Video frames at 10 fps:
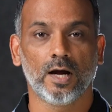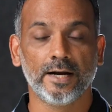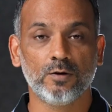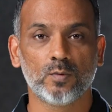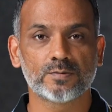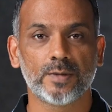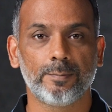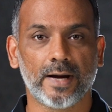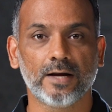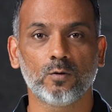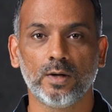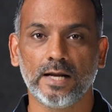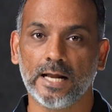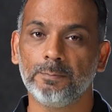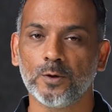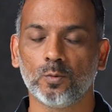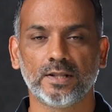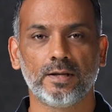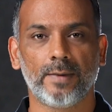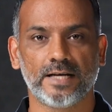An investment bank will help you
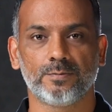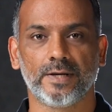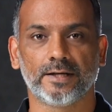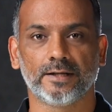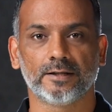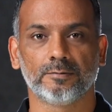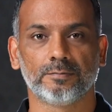with the matchmaking.